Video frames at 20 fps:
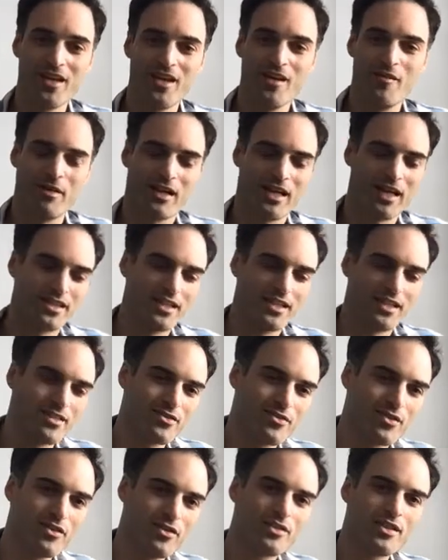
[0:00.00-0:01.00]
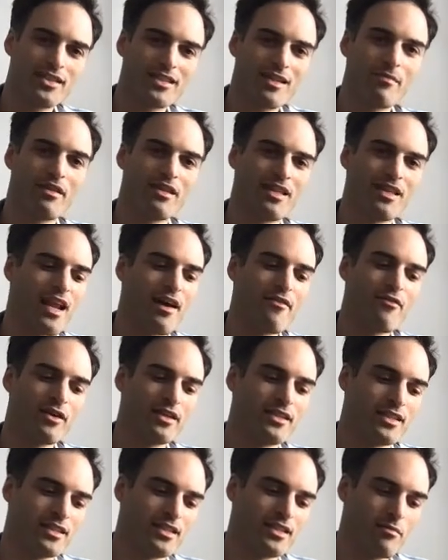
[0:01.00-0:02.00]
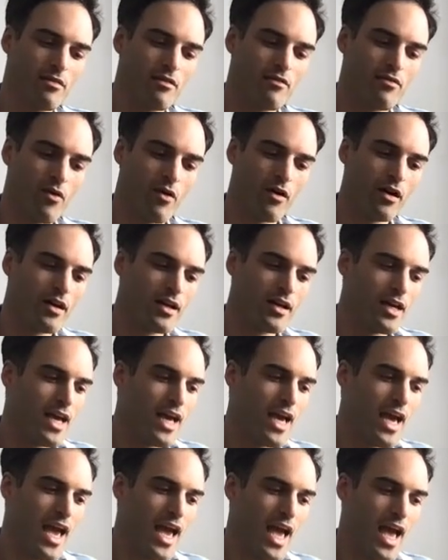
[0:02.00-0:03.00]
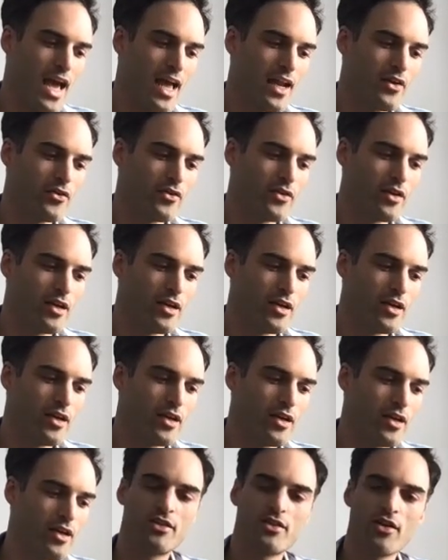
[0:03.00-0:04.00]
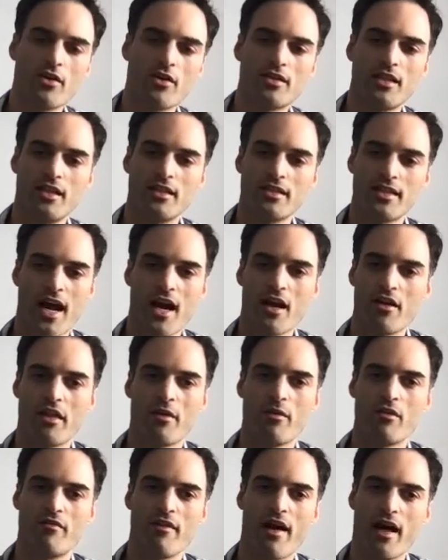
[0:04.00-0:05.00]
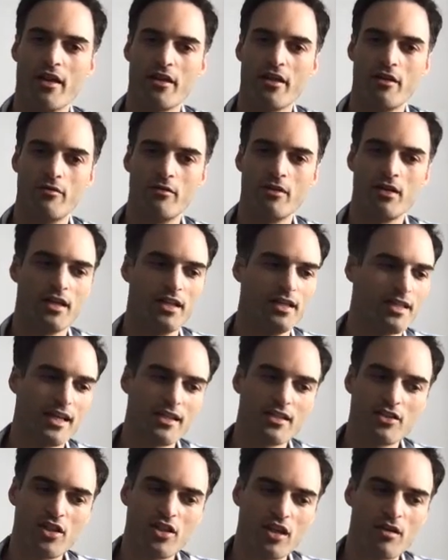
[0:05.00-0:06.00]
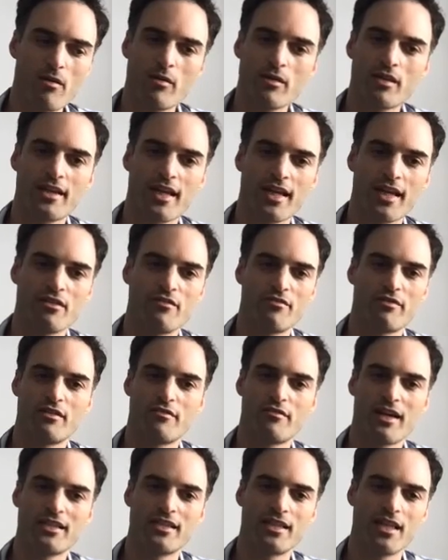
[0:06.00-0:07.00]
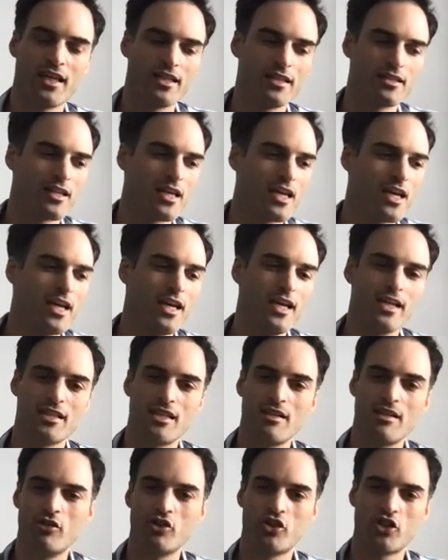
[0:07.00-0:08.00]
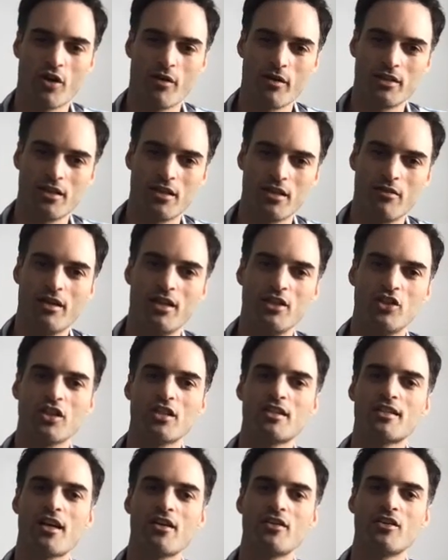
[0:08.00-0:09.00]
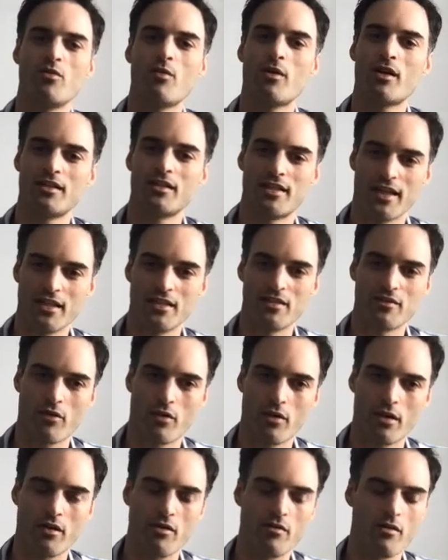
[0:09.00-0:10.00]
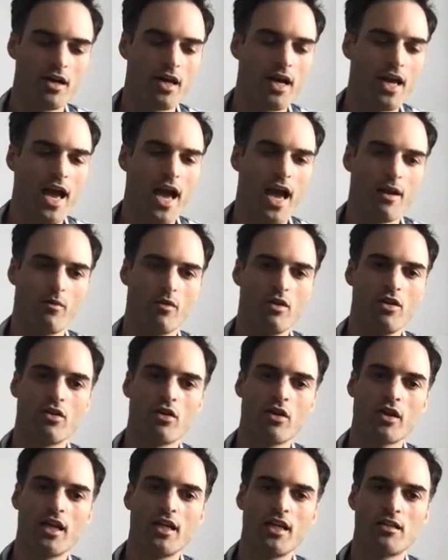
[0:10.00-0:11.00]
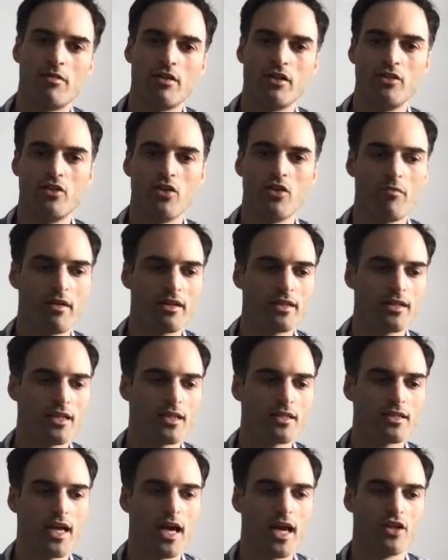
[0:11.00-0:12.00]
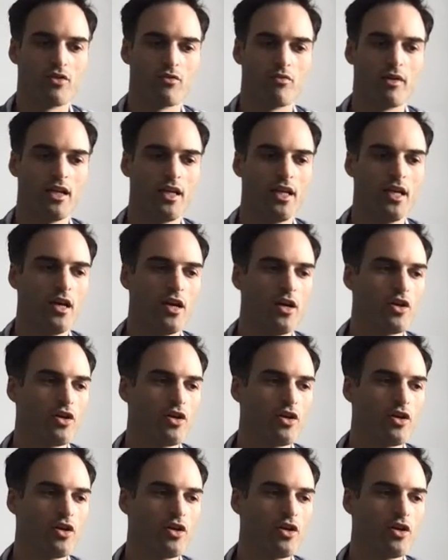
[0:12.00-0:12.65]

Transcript: because he's introducing something that never existed before, and he starts the entire thing with value. He doesn't talk about what the device is. He doesn't even show it to you. He just tells you what it does for you. And when you're looking to build your business and to really